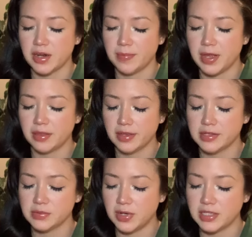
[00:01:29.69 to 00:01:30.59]
about
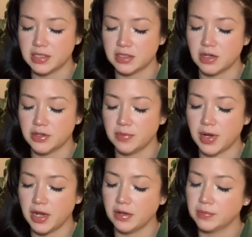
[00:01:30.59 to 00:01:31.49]
this? Why is this on your
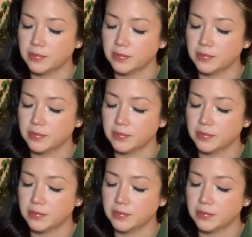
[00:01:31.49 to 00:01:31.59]
mind?